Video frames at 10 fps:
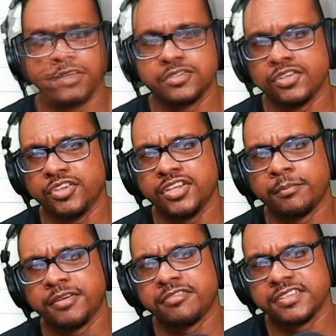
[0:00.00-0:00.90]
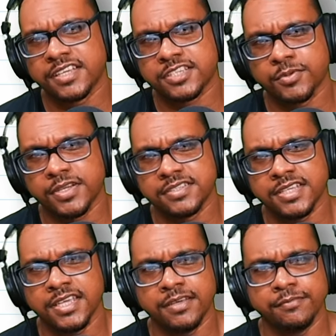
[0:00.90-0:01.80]
So you know the number in front of x squared is
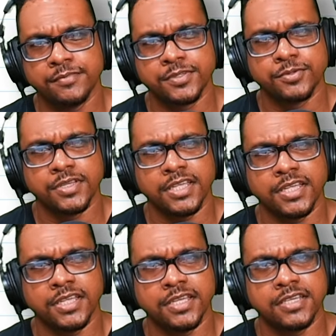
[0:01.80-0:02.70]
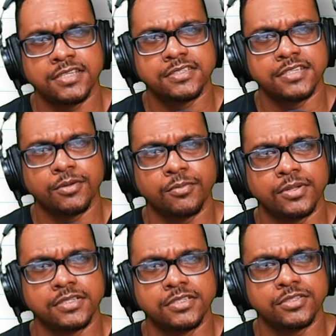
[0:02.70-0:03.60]
a. So a is
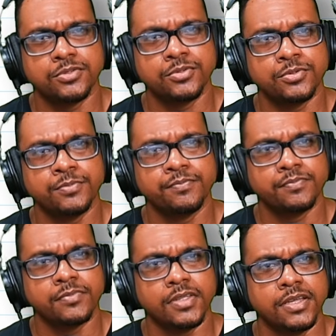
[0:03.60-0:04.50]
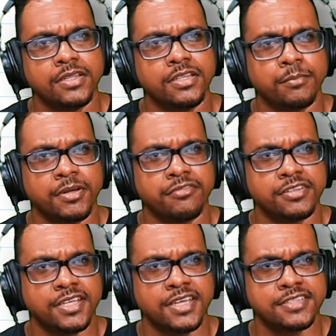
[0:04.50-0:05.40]
equal to 2. The number in
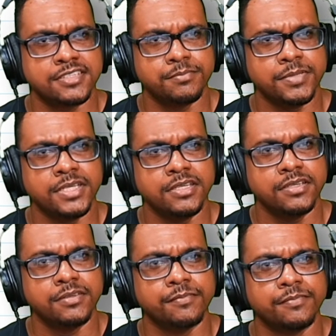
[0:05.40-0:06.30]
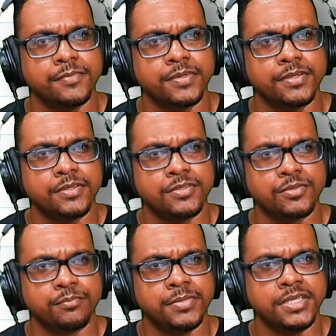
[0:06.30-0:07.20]
front of x is b.
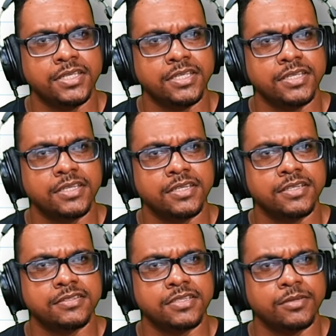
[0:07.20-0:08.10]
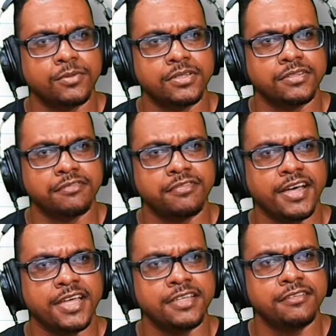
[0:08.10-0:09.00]
So b is equal to
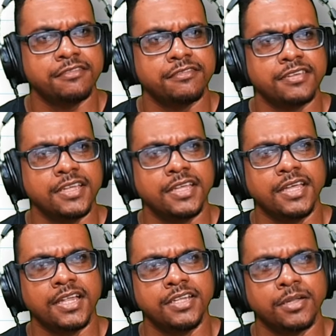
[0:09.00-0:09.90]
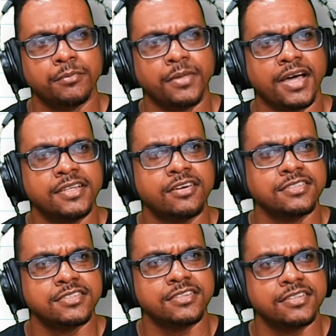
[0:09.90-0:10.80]
5. And the
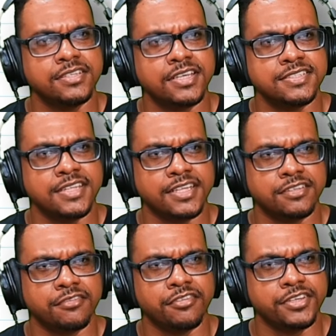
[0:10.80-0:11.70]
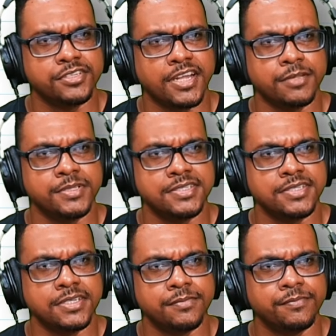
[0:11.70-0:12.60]
constant here is negative 3, so that'll be
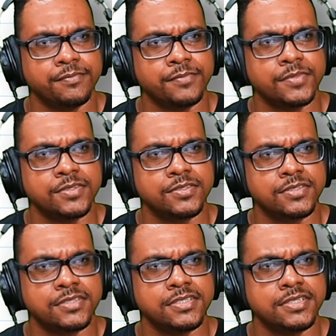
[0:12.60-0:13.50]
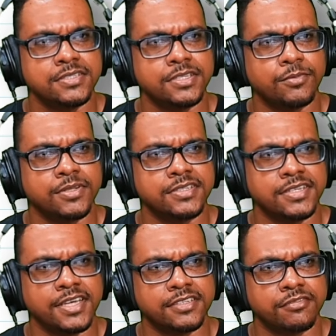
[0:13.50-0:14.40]
c. So c is equal to
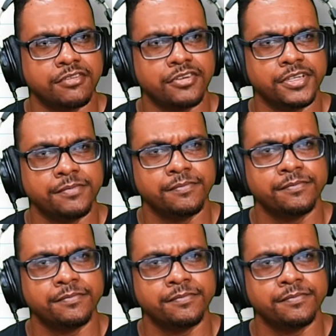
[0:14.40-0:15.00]
negative 3.